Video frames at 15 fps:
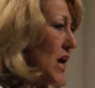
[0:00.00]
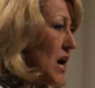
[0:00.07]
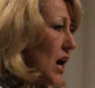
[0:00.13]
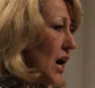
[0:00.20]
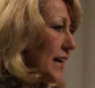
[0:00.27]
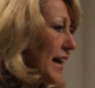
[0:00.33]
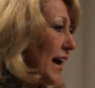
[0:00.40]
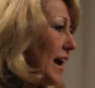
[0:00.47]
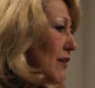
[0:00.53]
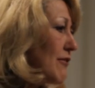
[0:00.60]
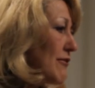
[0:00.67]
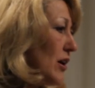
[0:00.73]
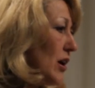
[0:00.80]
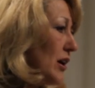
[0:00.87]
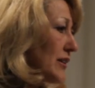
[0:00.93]
I now
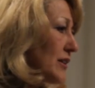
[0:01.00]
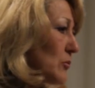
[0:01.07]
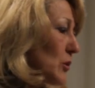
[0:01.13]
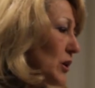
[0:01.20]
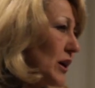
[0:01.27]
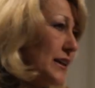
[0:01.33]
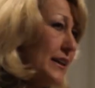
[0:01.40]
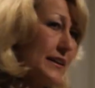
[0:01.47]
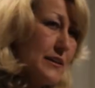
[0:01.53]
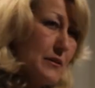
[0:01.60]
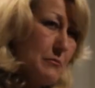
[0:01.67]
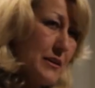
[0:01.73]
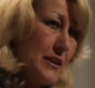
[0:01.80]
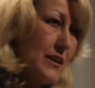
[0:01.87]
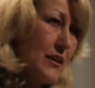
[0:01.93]
find that when I get the
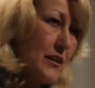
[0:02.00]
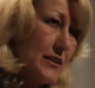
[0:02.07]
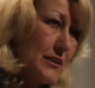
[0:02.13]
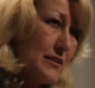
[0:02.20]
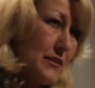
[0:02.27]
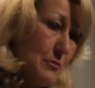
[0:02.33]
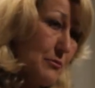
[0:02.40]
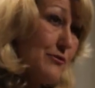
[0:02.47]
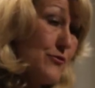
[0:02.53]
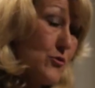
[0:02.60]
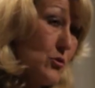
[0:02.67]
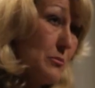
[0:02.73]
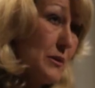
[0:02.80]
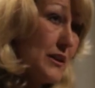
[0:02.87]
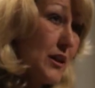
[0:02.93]
midnight, the before
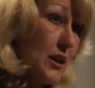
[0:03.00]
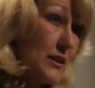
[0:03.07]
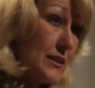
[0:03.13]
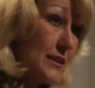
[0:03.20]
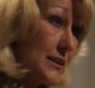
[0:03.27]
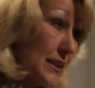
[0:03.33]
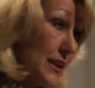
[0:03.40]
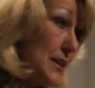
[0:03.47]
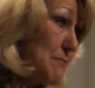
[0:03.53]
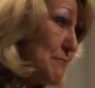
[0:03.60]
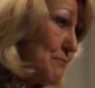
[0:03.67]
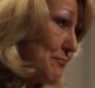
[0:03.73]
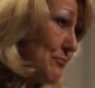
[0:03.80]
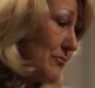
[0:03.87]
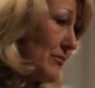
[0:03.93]
midnight sleep,
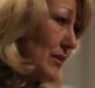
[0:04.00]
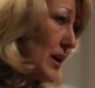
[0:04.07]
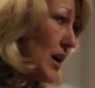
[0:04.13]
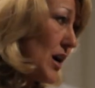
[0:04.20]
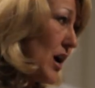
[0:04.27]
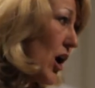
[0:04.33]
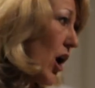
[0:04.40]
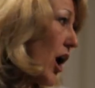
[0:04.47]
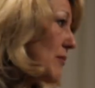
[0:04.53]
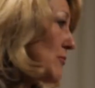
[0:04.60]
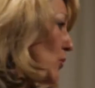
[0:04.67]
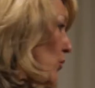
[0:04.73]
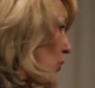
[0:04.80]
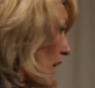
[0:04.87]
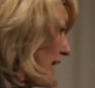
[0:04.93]
I'm
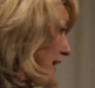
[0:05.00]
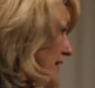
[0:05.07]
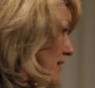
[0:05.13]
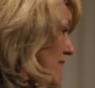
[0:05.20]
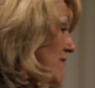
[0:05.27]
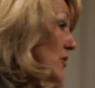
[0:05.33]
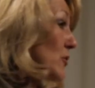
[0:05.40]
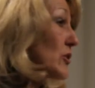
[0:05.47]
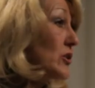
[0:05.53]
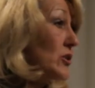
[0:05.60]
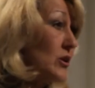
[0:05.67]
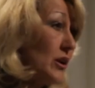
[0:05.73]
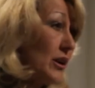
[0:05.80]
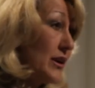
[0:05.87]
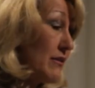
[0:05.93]
awake very
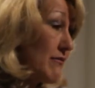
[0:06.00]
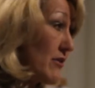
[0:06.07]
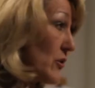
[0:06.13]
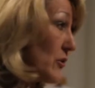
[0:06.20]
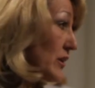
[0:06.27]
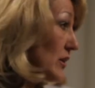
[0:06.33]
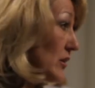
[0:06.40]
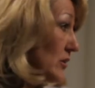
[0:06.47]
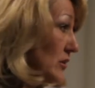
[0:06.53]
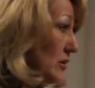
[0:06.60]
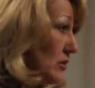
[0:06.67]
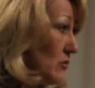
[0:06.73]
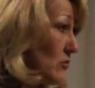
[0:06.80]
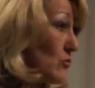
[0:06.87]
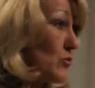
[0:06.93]
early, very alert,
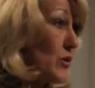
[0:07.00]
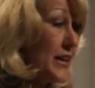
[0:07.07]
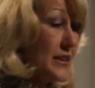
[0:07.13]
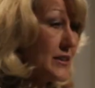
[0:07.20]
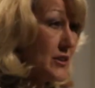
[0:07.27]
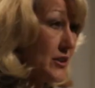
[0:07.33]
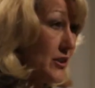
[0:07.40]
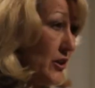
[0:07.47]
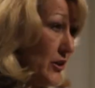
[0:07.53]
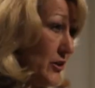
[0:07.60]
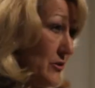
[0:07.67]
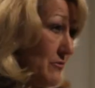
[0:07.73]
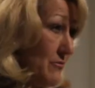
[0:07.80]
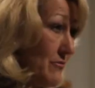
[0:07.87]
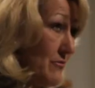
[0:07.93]
ready to go.
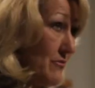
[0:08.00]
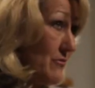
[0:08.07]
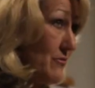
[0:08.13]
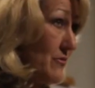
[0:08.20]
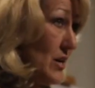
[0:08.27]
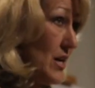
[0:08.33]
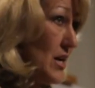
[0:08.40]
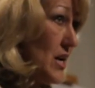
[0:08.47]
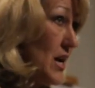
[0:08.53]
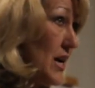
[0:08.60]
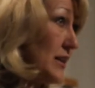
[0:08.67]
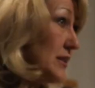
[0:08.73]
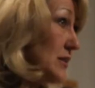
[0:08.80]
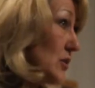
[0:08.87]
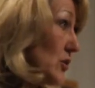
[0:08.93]

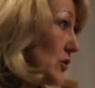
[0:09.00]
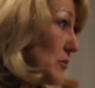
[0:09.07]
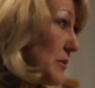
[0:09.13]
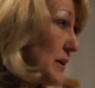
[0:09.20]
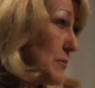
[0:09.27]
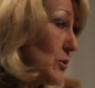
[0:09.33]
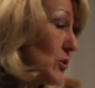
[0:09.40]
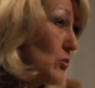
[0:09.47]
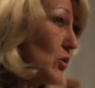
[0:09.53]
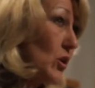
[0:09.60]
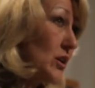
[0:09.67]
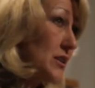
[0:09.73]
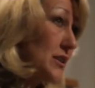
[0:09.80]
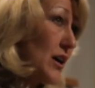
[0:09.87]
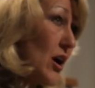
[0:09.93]
And the people who
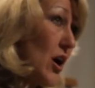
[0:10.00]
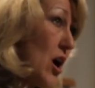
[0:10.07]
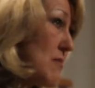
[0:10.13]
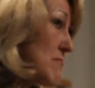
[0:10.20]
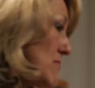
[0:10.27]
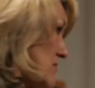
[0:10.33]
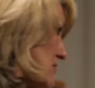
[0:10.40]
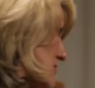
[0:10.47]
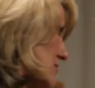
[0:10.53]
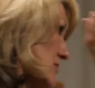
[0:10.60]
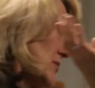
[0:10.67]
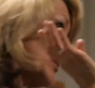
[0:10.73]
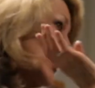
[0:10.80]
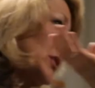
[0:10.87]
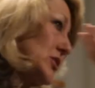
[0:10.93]
wanted time,
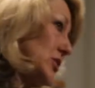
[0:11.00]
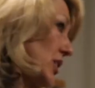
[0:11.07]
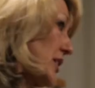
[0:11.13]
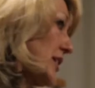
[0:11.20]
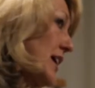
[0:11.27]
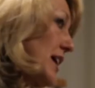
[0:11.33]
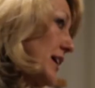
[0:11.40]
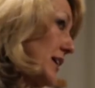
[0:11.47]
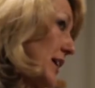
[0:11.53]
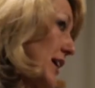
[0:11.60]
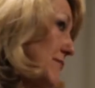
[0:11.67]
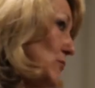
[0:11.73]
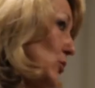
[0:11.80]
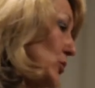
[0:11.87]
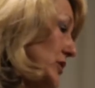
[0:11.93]
I'm going to show you how you can have
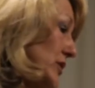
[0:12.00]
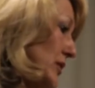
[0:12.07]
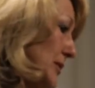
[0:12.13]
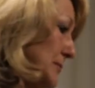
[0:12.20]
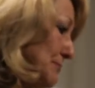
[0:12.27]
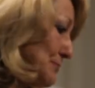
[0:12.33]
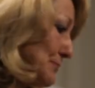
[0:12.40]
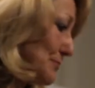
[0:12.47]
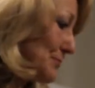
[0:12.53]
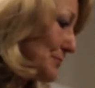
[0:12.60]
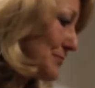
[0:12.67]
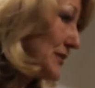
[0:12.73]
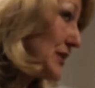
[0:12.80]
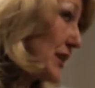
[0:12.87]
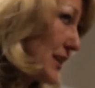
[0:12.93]
more time
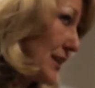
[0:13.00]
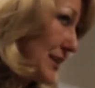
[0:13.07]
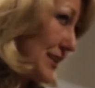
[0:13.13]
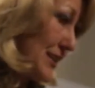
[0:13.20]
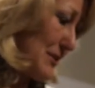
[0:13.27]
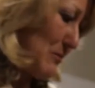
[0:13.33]
in just a